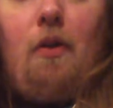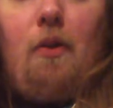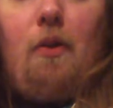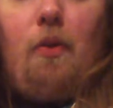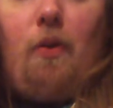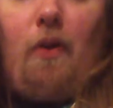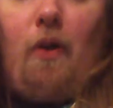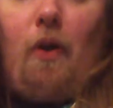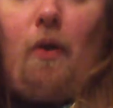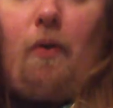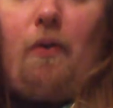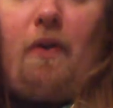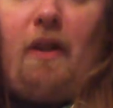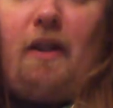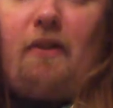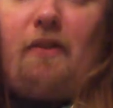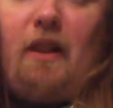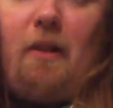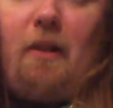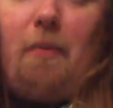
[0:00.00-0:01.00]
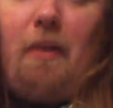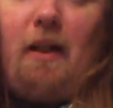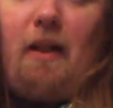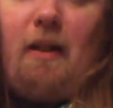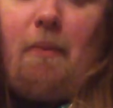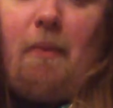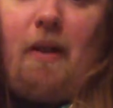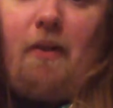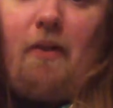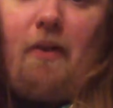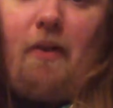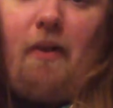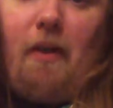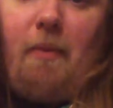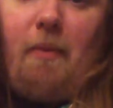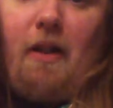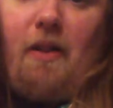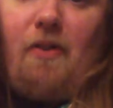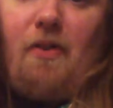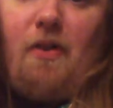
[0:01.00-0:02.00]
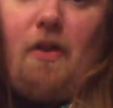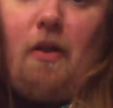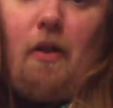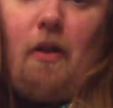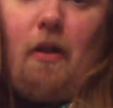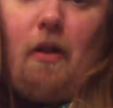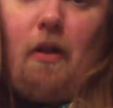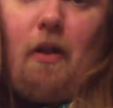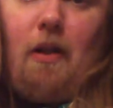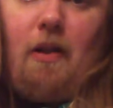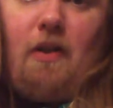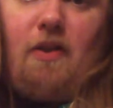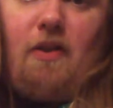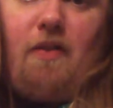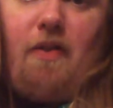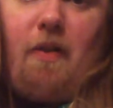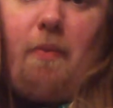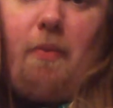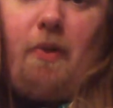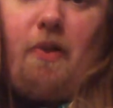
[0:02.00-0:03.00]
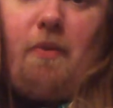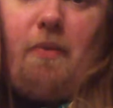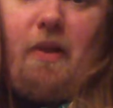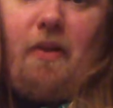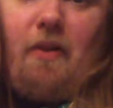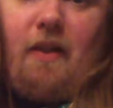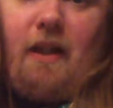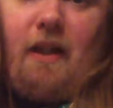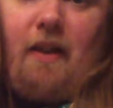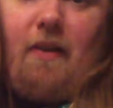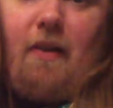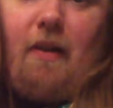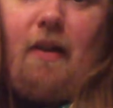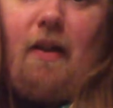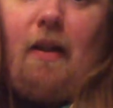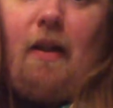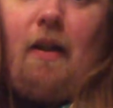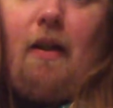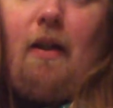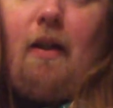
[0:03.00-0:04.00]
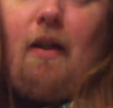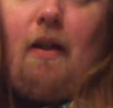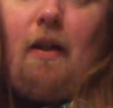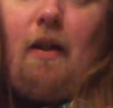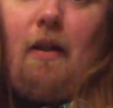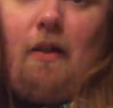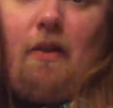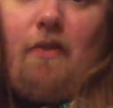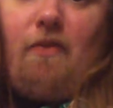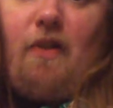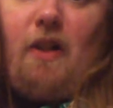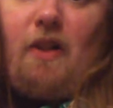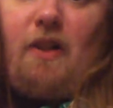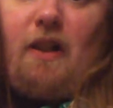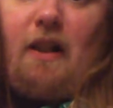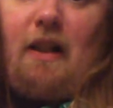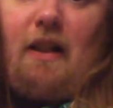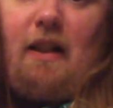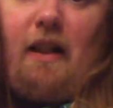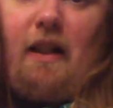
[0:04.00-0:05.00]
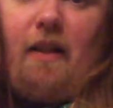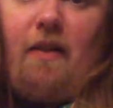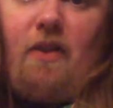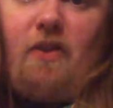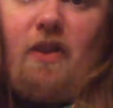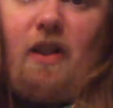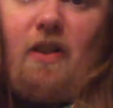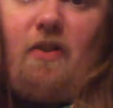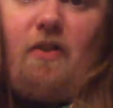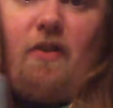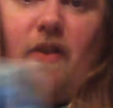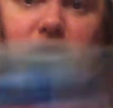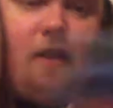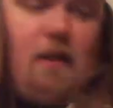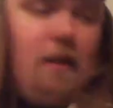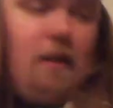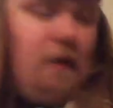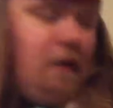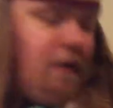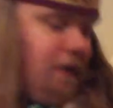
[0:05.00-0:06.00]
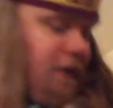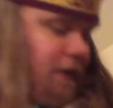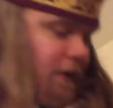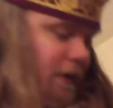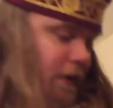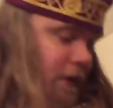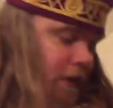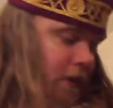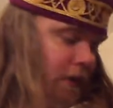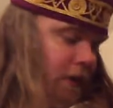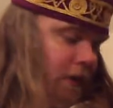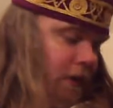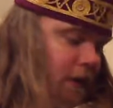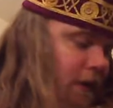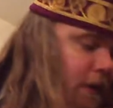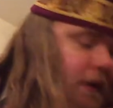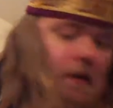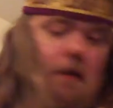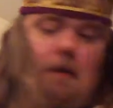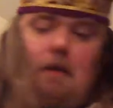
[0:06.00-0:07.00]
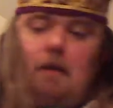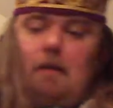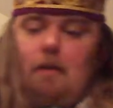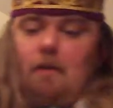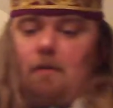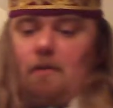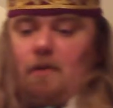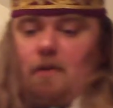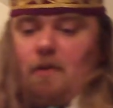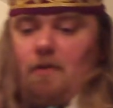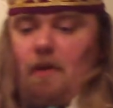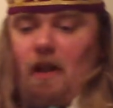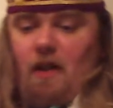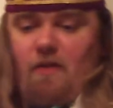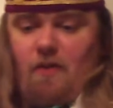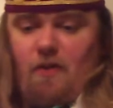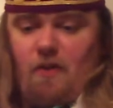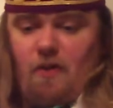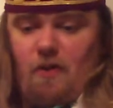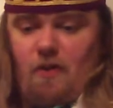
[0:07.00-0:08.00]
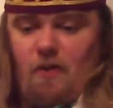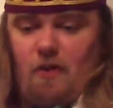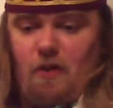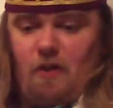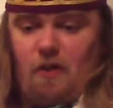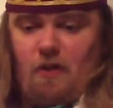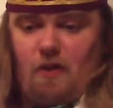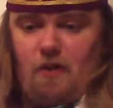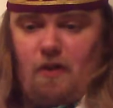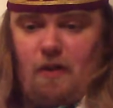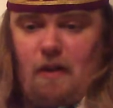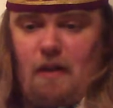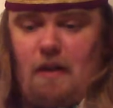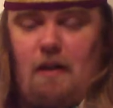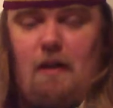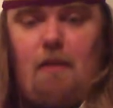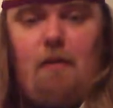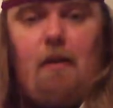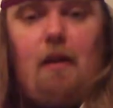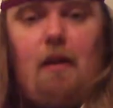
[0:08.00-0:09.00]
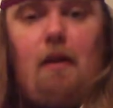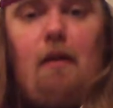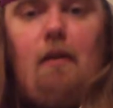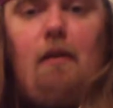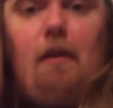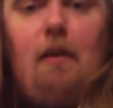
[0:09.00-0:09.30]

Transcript: Well, the whole thing really being a mirror image. As if you'd put a mirror down vertically down the centre of the card with the ravens and stuff. Here we go.